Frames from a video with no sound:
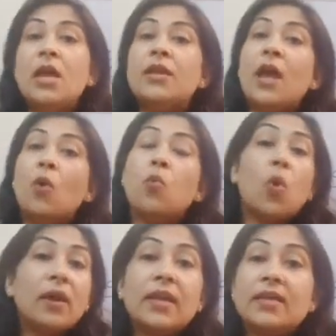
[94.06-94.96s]
Now,
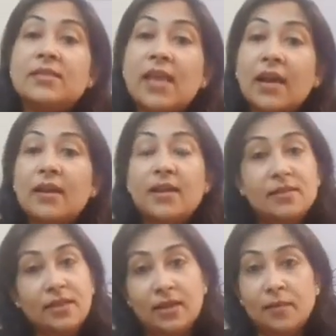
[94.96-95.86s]
what exactly
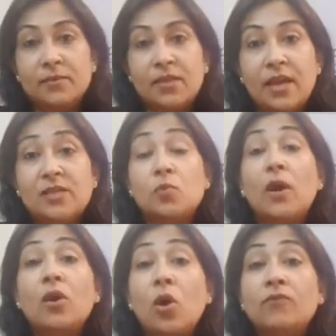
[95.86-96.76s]
is eclampsia? It's
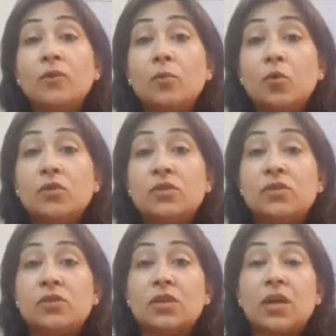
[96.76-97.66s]
one of the
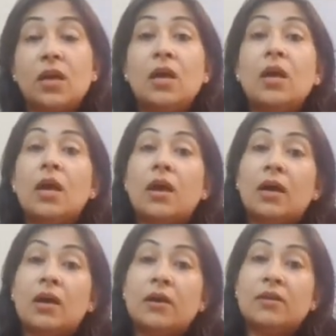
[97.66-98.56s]
most
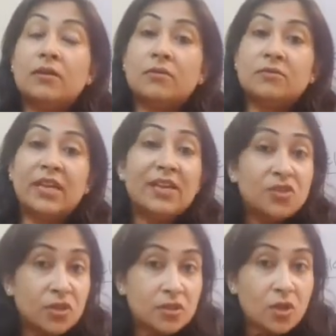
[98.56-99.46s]

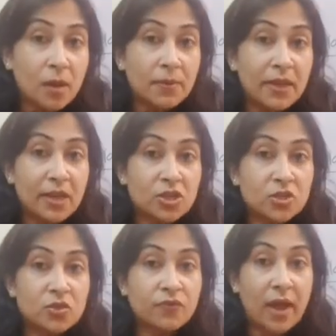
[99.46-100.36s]
dangerous
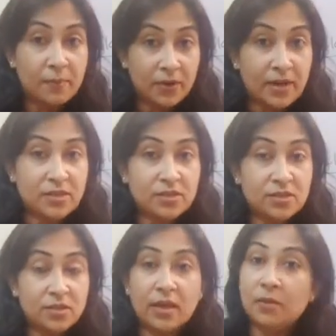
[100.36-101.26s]
complications of
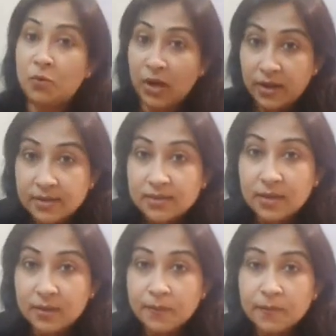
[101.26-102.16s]
hypertension in
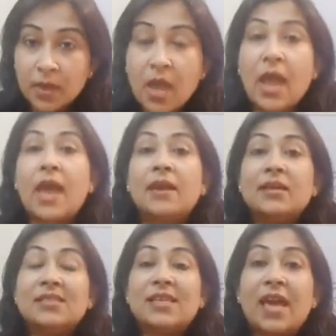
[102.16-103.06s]
pregnancy, and it
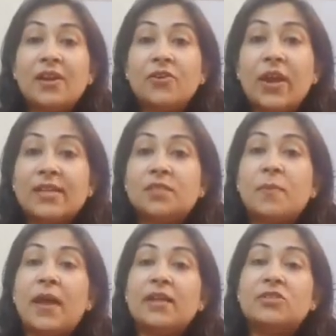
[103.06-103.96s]
is characterized
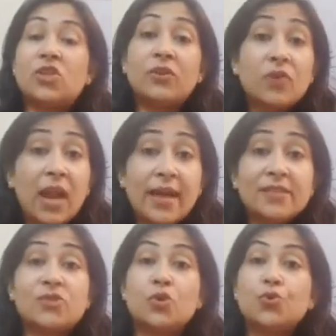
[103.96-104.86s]
by
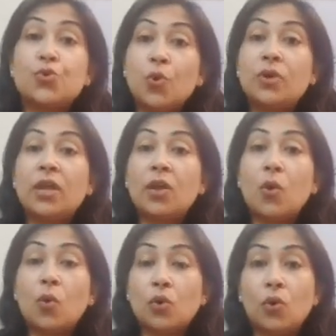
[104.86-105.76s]
generalized
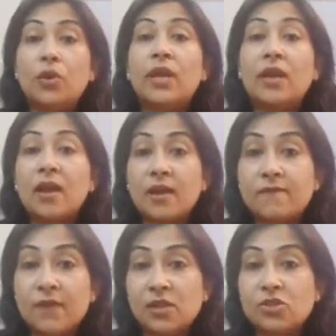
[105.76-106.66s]
tonic-clonic
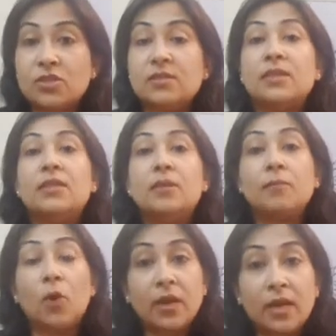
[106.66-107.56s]
convulsions in the
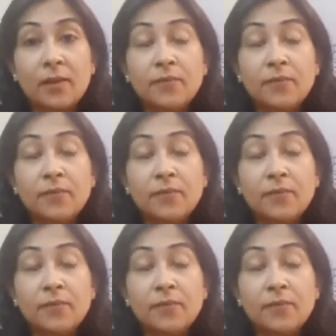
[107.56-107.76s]
body